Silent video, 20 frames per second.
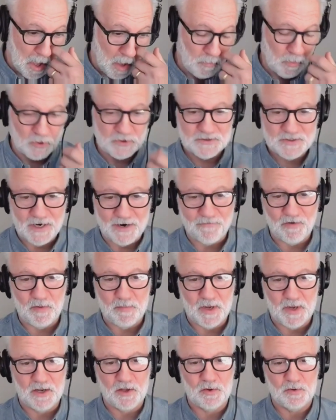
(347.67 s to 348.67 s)
Almost
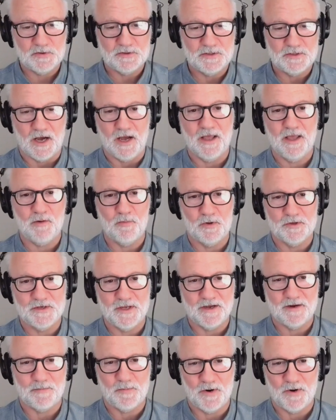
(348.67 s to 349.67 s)
everybody who's dying will
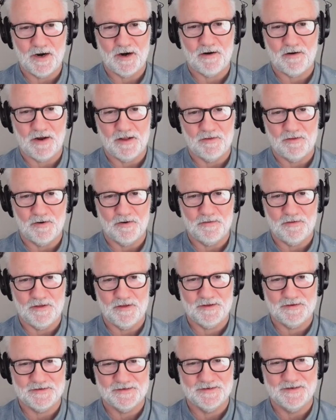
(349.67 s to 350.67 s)
take a prayer. I learned
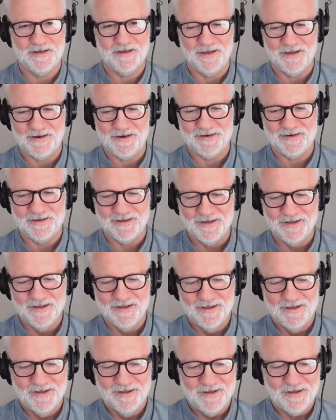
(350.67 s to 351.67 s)
this. And
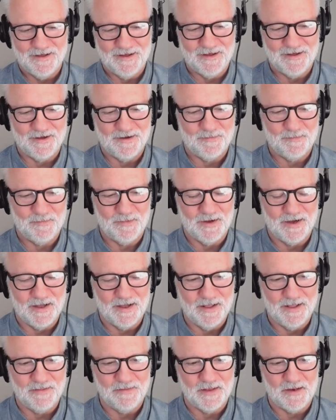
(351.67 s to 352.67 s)

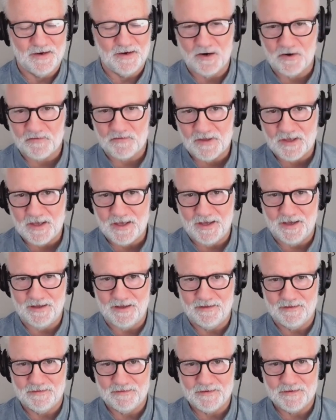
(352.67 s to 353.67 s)
then here's the
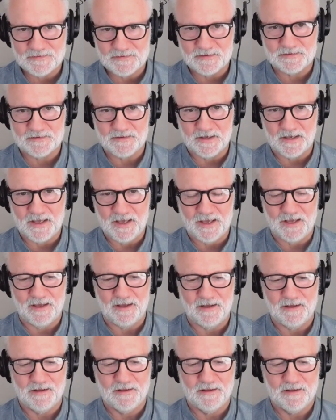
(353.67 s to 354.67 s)
key. This is the
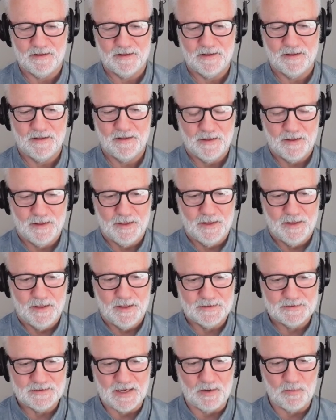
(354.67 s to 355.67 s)
key,
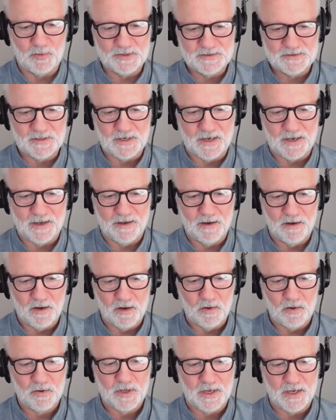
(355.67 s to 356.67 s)
is I would say,
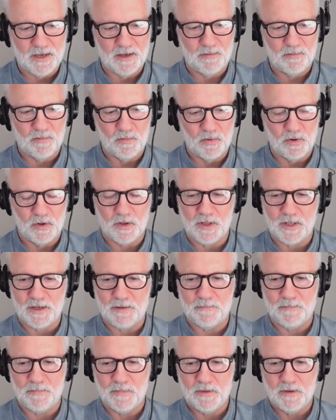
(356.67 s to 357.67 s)
okay,
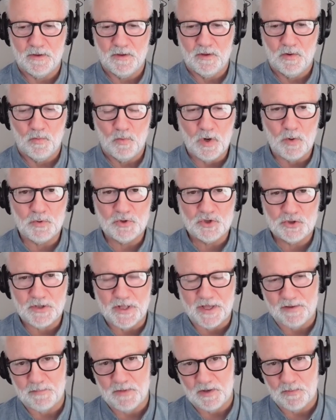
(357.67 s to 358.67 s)
well, what would you
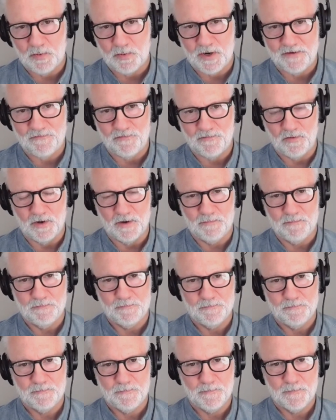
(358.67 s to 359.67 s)
like me to pray for?
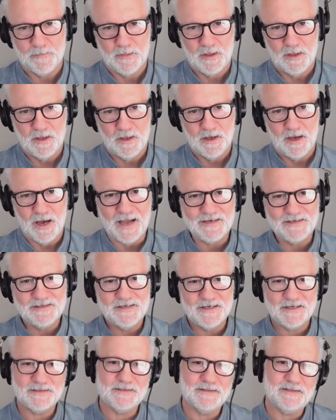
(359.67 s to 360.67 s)
I
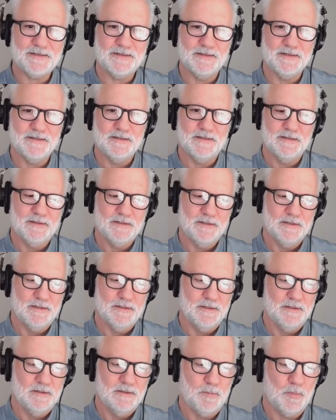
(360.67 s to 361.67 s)
didn't
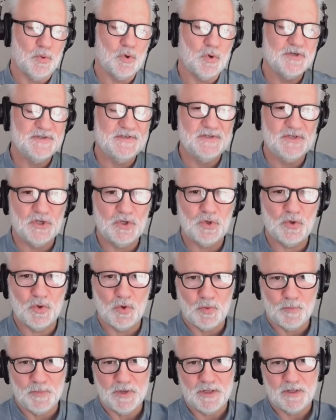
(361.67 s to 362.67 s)

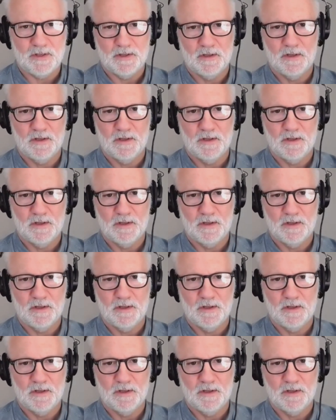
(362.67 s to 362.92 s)
presume